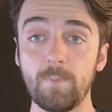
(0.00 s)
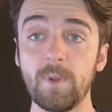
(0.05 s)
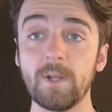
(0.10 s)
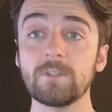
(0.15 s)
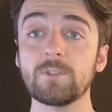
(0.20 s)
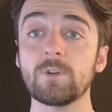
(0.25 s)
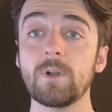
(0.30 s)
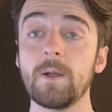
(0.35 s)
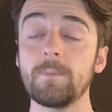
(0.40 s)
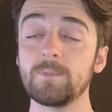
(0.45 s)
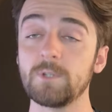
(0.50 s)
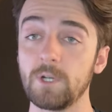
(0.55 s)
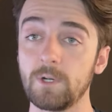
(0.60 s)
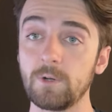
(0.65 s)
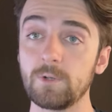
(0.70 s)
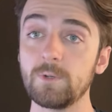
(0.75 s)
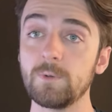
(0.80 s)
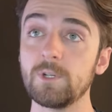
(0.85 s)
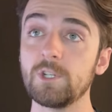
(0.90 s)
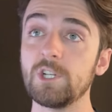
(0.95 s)
picked her up, took
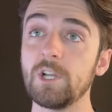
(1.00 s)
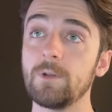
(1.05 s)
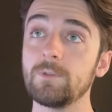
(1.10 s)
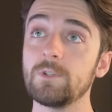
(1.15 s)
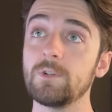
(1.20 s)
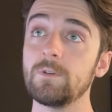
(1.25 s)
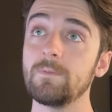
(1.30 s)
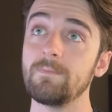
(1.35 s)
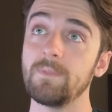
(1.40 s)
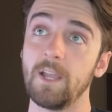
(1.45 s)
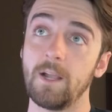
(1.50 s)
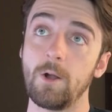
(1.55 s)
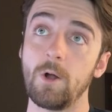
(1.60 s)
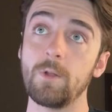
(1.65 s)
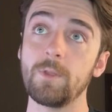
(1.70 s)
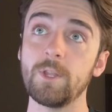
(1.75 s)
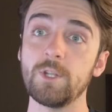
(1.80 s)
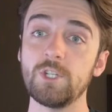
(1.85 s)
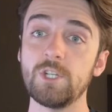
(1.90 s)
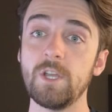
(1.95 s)
her to a shelter. They
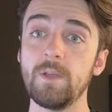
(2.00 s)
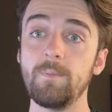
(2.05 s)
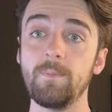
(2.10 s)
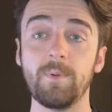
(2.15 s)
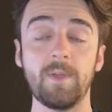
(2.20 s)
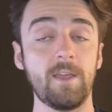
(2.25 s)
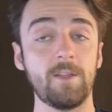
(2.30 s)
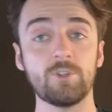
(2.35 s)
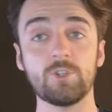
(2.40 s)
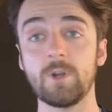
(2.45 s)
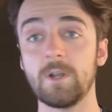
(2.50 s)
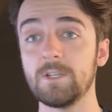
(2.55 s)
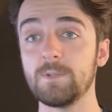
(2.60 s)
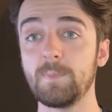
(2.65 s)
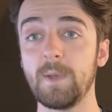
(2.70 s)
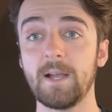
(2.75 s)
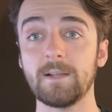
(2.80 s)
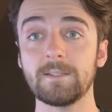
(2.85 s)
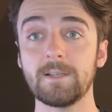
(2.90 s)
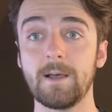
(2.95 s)
called the chip. It traced
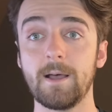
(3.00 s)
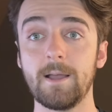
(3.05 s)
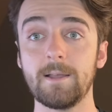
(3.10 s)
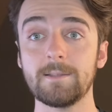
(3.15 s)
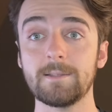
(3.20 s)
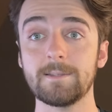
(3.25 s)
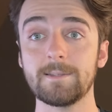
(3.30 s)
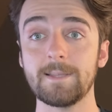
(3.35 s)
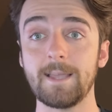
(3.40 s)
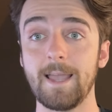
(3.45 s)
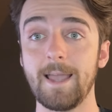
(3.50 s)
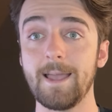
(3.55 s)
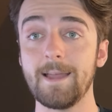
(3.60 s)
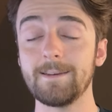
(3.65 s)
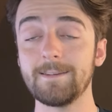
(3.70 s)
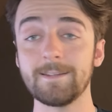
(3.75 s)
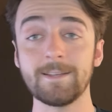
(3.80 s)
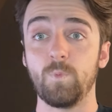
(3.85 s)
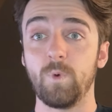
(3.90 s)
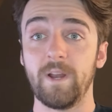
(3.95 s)
back to us,
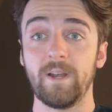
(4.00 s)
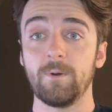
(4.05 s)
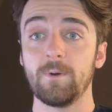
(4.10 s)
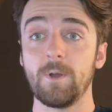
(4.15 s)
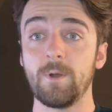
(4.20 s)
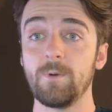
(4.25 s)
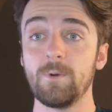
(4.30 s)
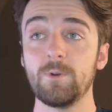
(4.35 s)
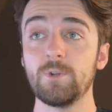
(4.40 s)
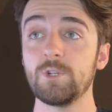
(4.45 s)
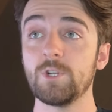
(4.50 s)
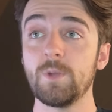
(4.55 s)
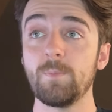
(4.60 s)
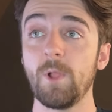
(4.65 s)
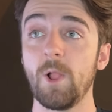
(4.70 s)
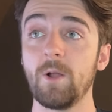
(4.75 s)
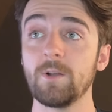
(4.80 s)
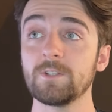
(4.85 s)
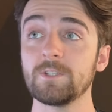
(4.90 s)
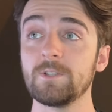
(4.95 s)
and we don't know who she
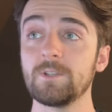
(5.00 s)
belongs